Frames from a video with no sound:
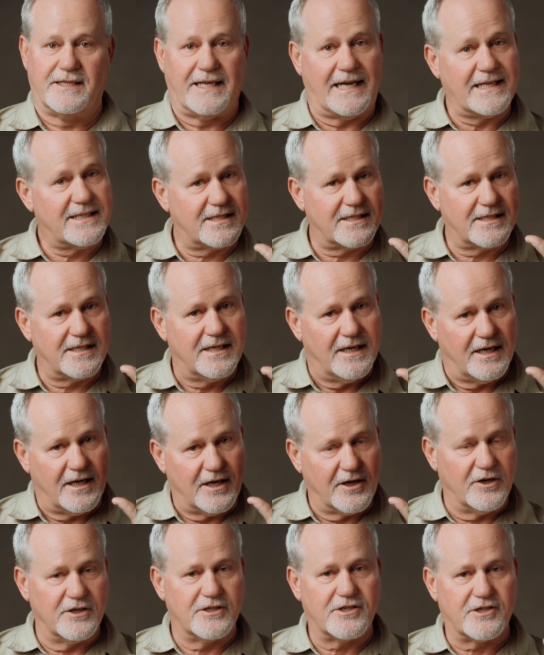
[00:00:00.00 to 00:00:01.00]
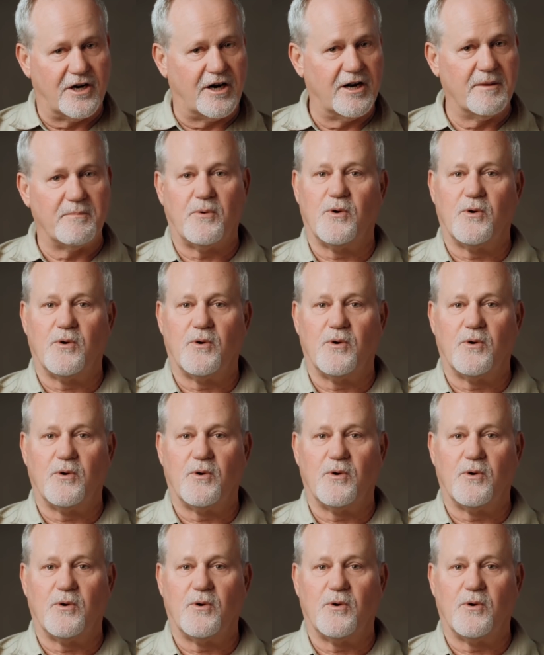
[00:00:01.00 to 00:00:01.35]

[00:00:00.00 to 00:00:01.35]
That's a good starting